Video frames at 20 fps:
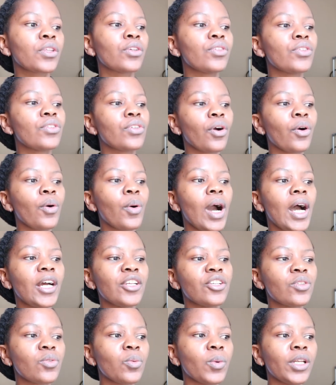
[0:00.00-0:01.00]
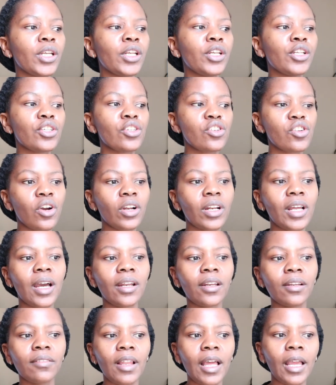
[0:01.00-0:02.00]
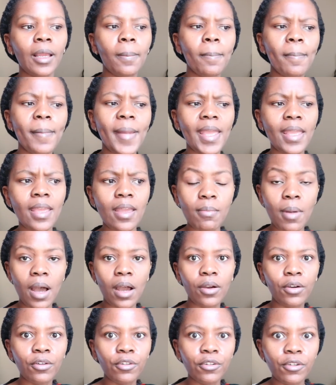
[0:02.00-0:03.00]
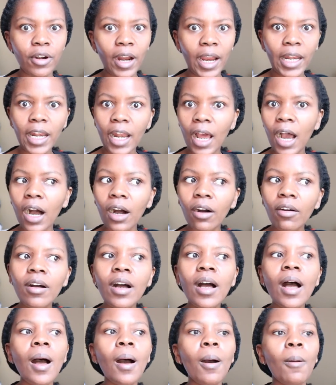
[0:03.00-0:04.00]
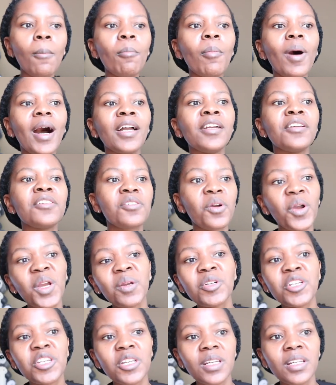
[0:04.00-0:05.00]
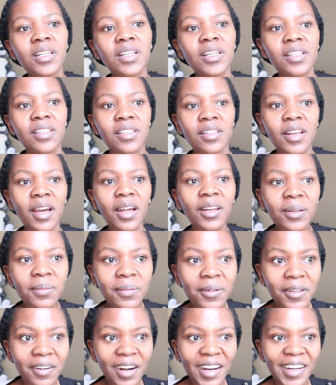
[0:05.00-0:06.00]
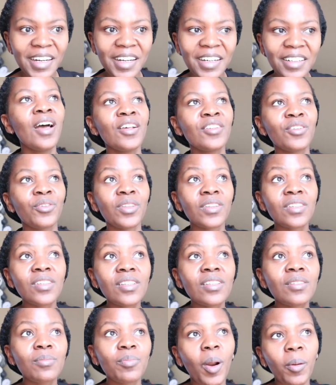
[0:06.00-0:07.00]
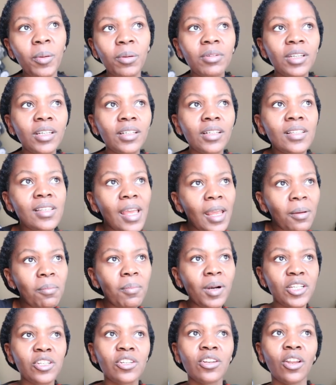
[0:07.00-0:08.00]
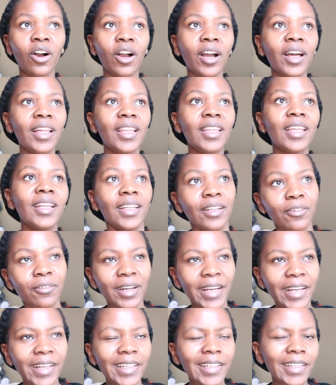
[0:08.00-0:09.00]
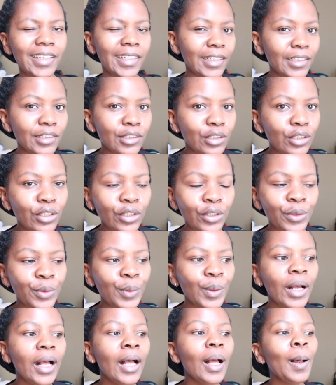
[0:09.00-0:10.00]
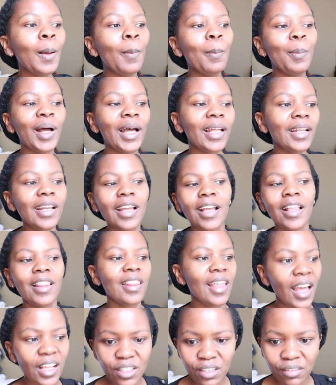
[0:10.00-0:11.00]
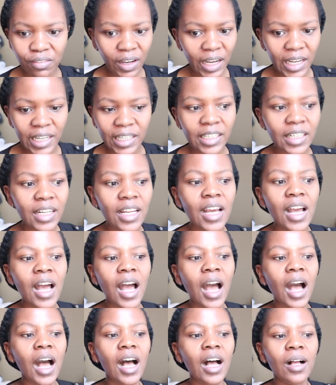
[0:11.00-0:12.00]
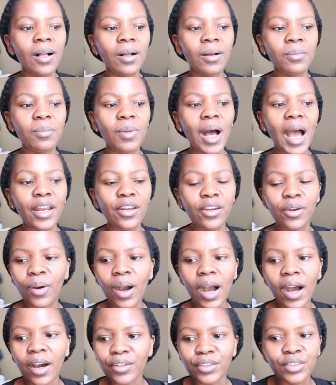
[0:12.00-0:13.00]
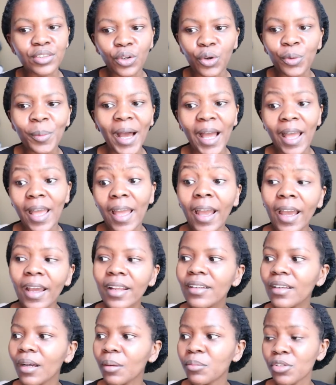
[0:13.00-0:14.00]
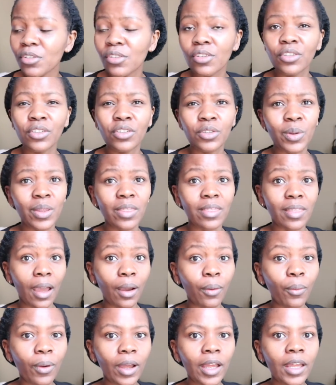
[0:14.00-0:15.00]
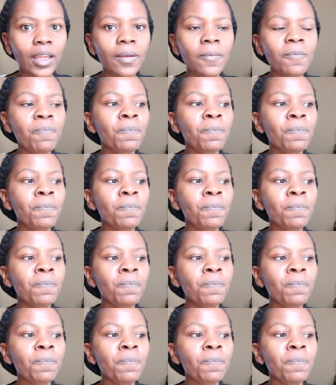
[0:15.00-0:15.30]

So I just wanted to start kind of like making my own right now. My sewing machine is in Underberg right now, so this is probably going to take much longer than it really needs to, but that's fine. I know how to sew by hand. I'm just going to do it that way.